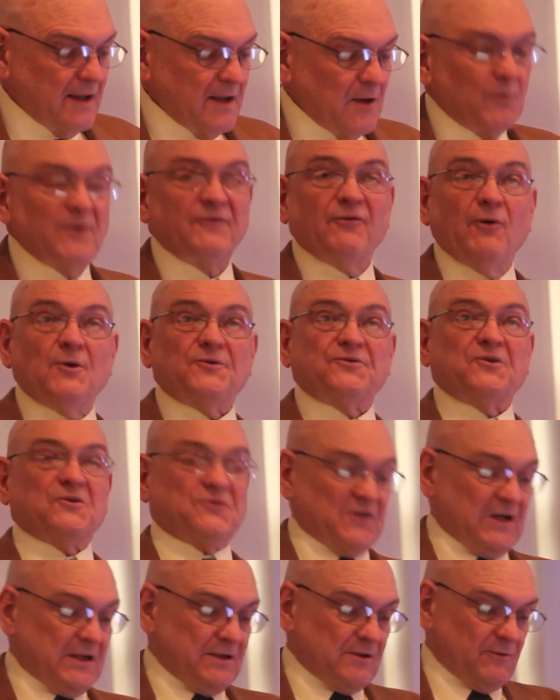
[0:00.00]
We've also
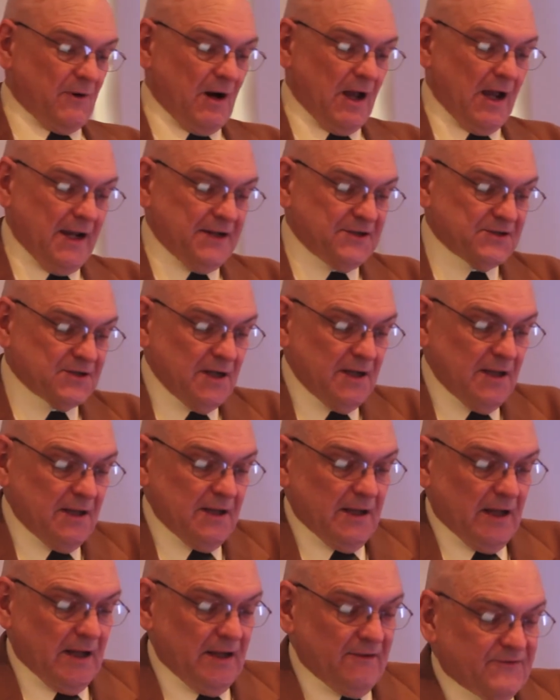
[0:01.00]
seen the rise
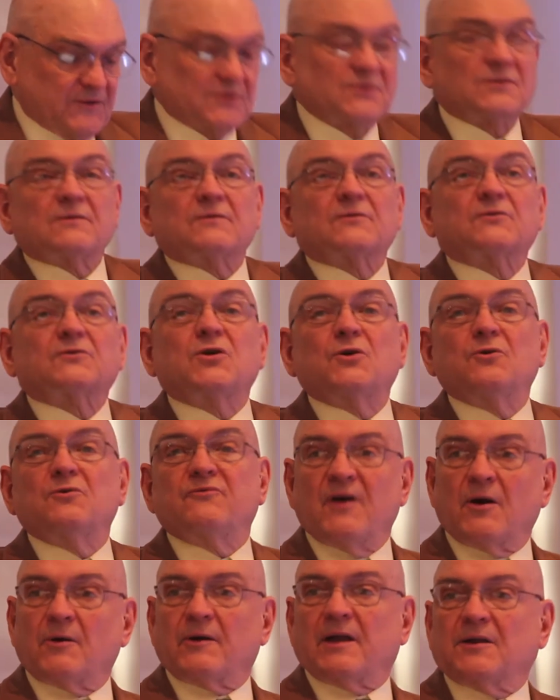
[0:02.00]
of two
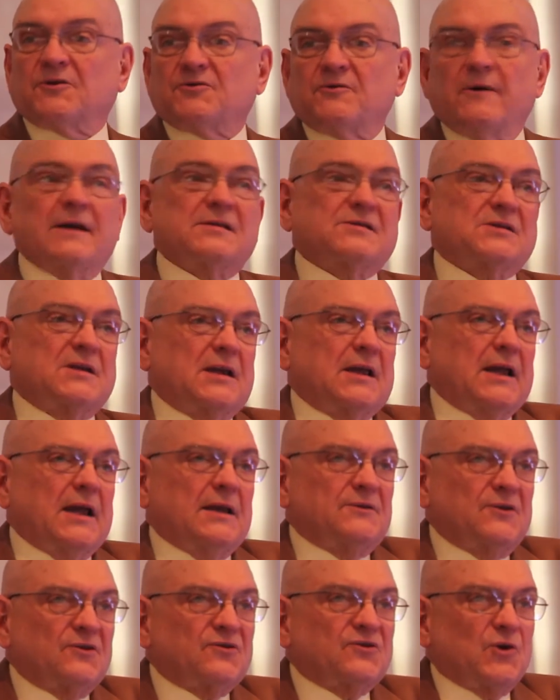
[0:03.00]
very interesting
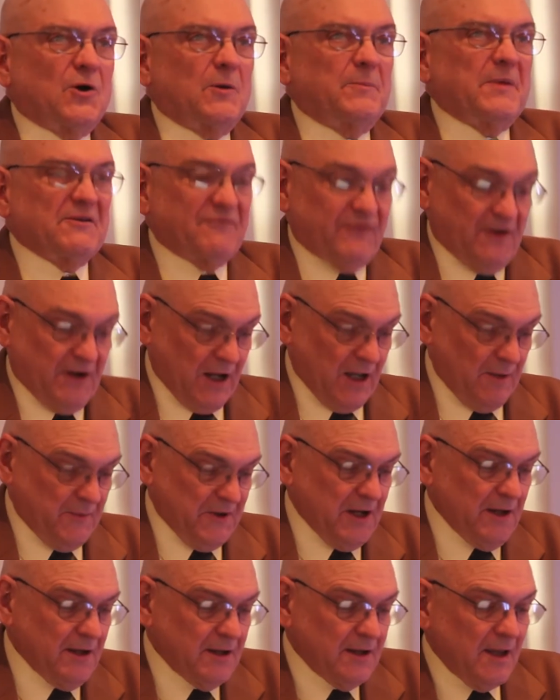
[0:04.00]
and disturbing
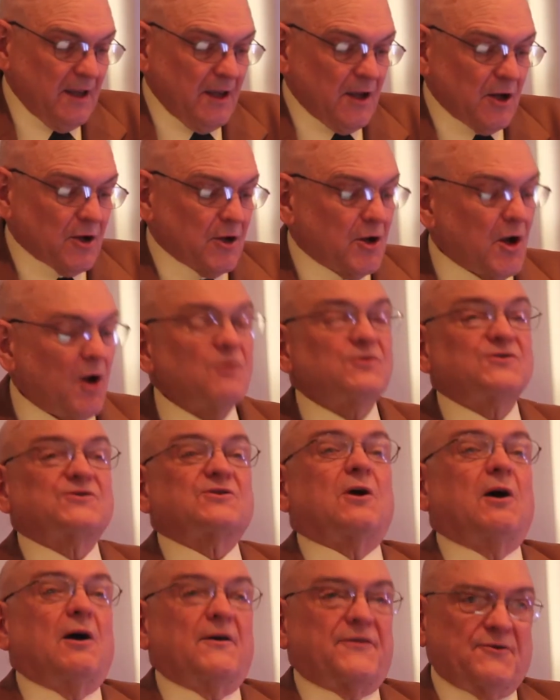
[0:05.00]
phenomena.
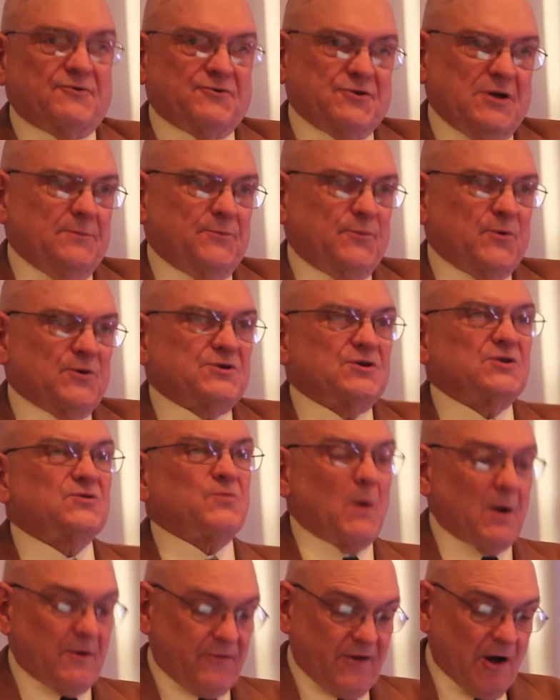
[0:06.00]
Ghost authorship, which is
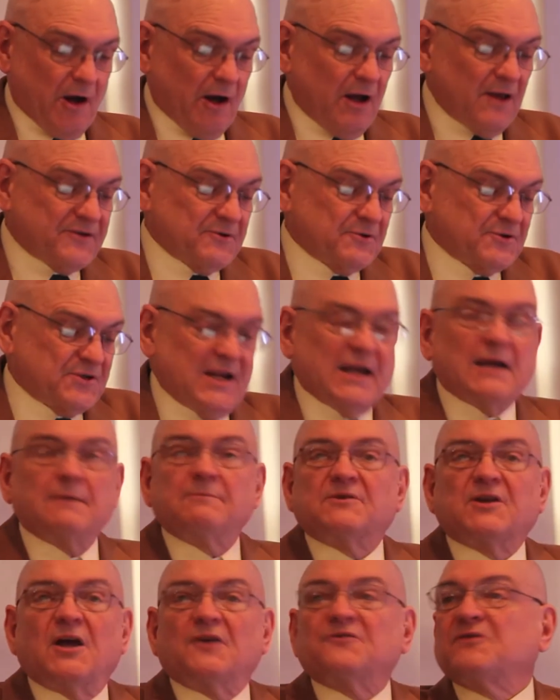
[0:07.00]
where the author's
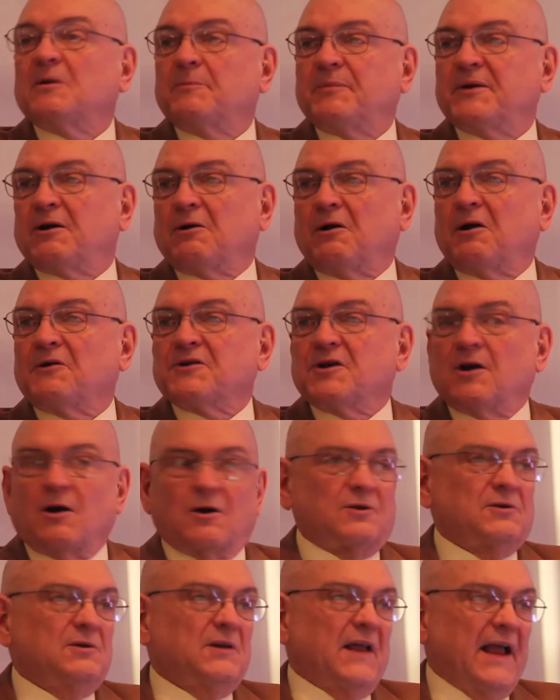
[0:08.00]
name doesn't appear on the
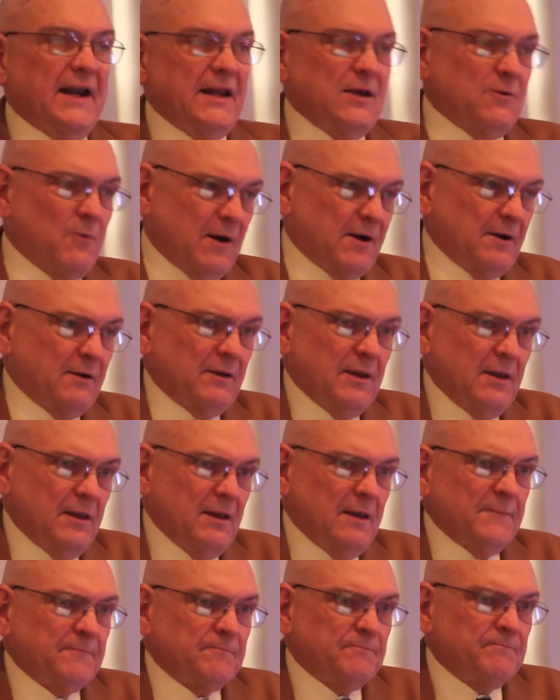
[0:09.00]
article anywhere.
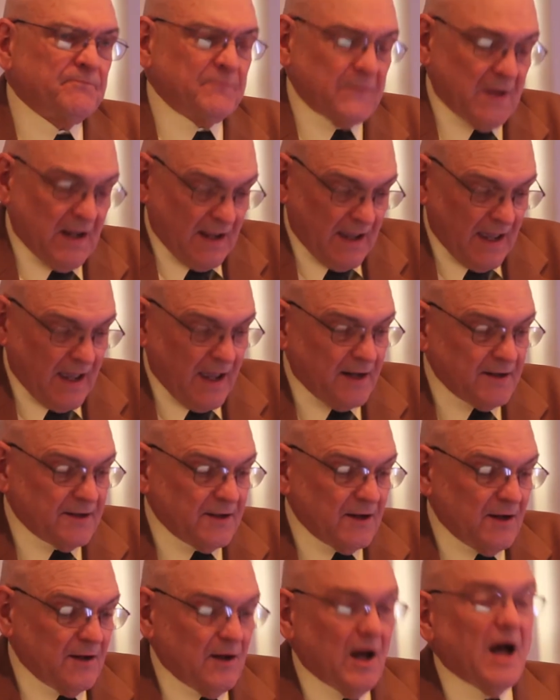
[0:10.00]

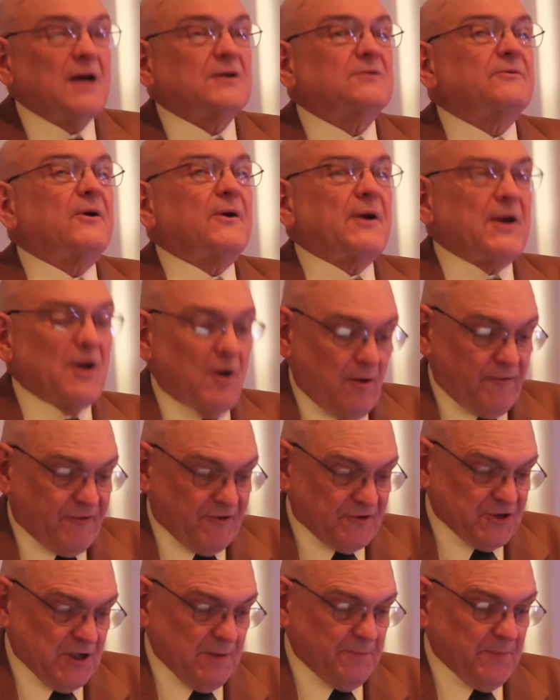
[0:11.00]
And honorary
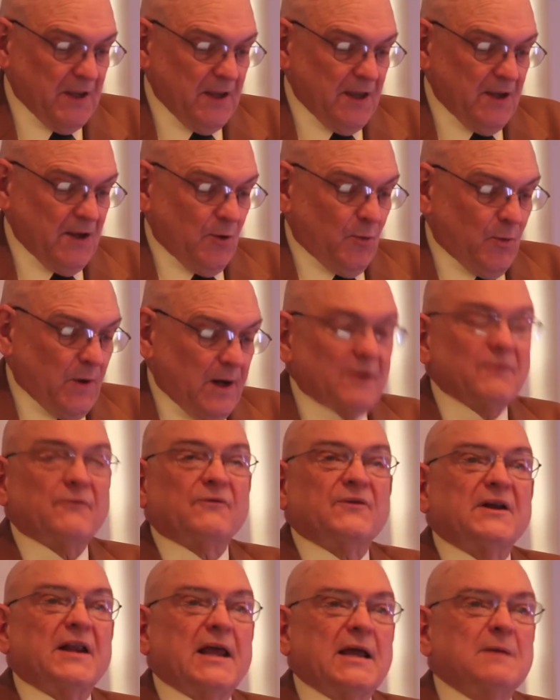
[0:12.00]
authorship, where
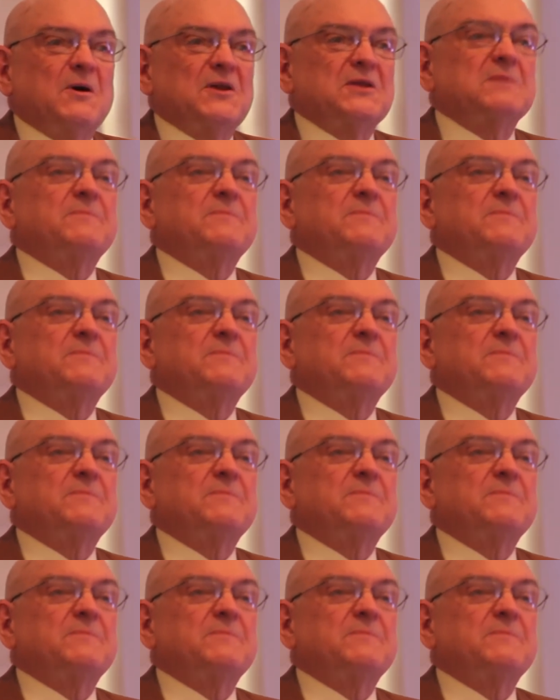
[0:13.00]
the name on the